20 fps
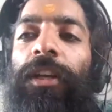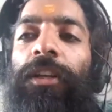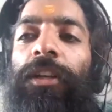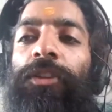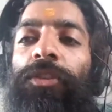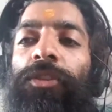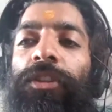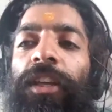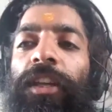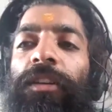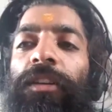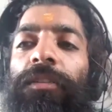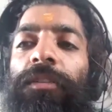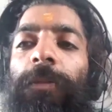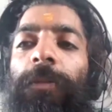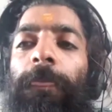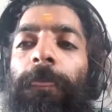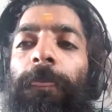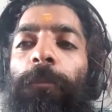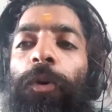So
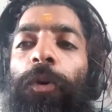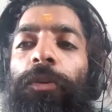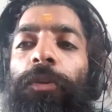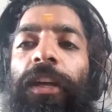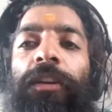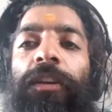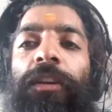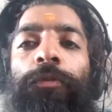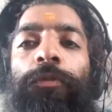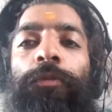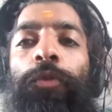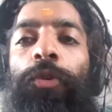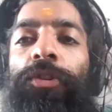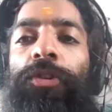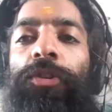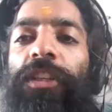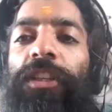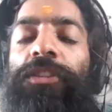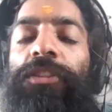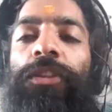then what that will
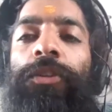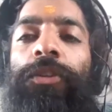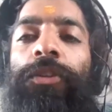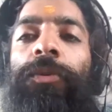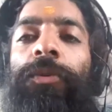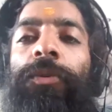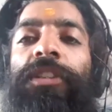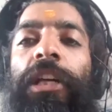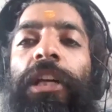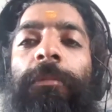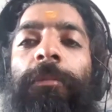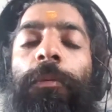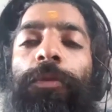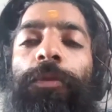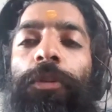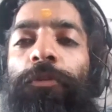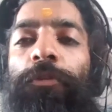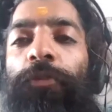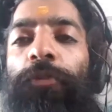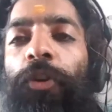force us to do is come up
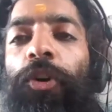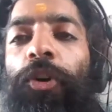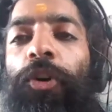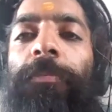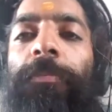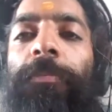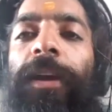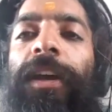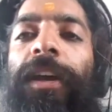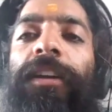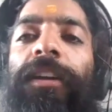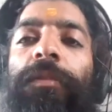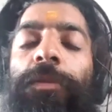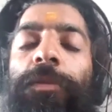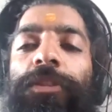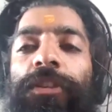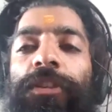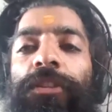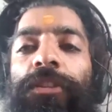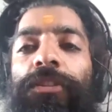with a format
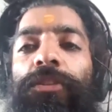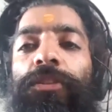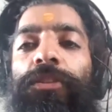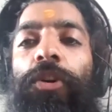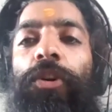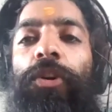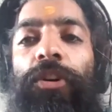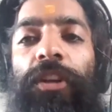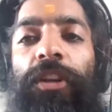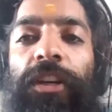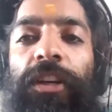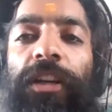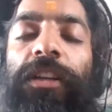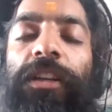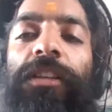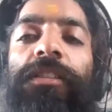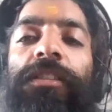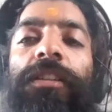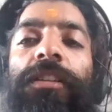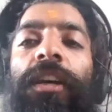which is
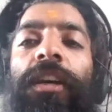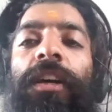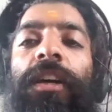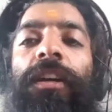organized,